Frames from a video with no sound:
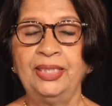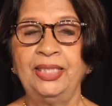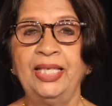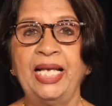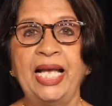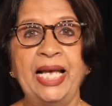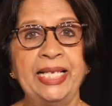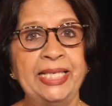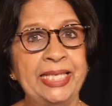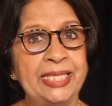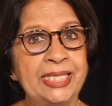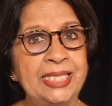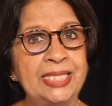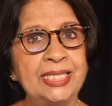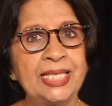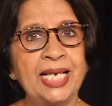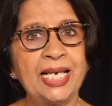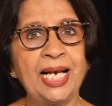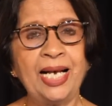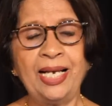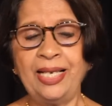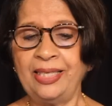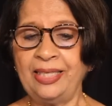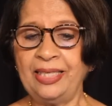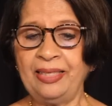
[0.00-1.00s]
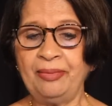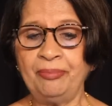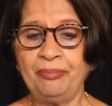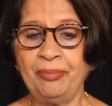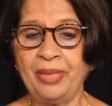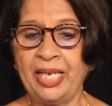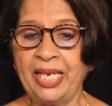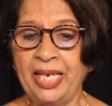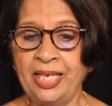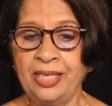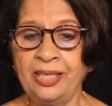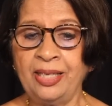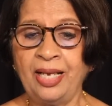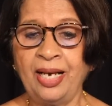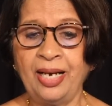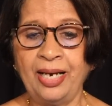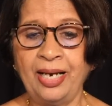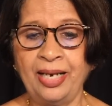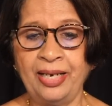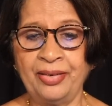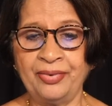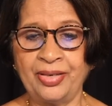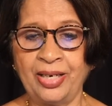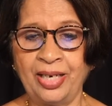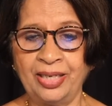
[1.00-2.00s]
An entirely male
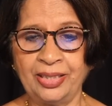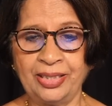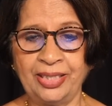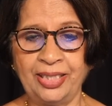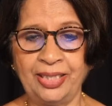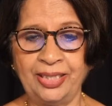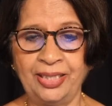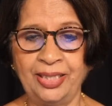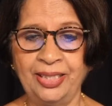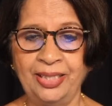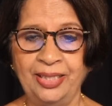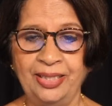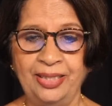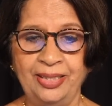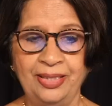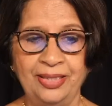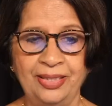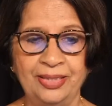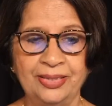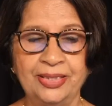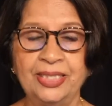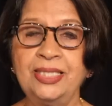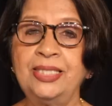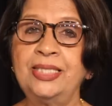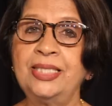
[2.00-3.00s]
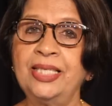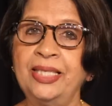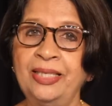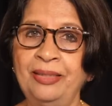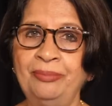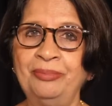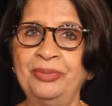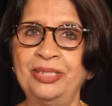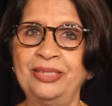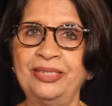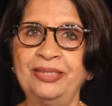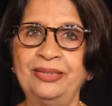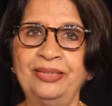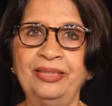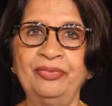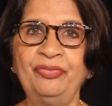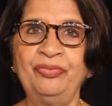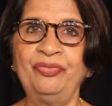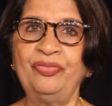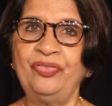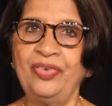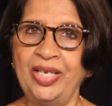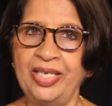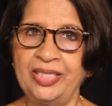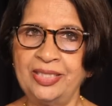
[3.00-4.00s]
hierarchy determined the
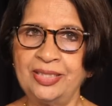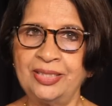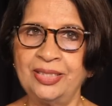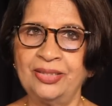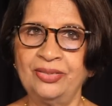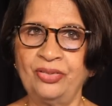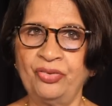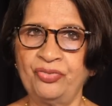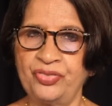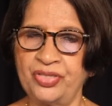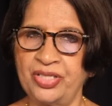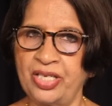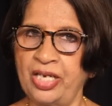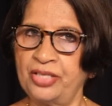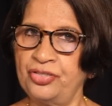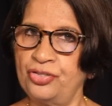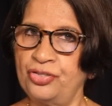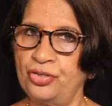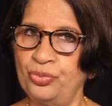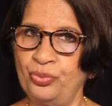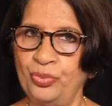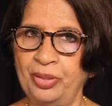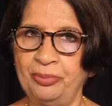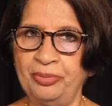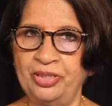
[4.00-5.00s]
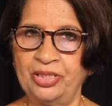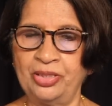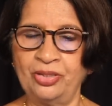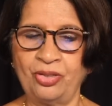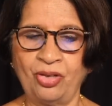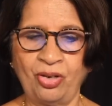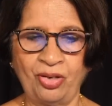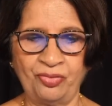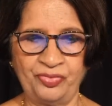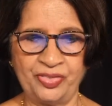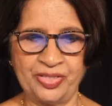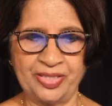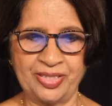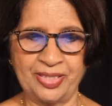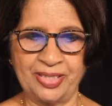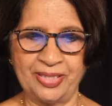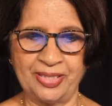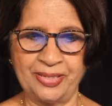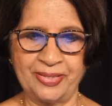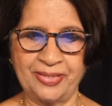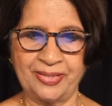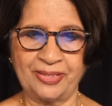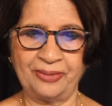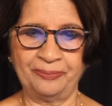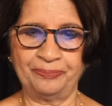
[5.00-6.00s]
fate of such women
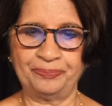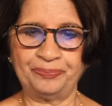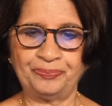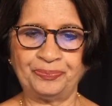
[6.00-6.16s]
officers.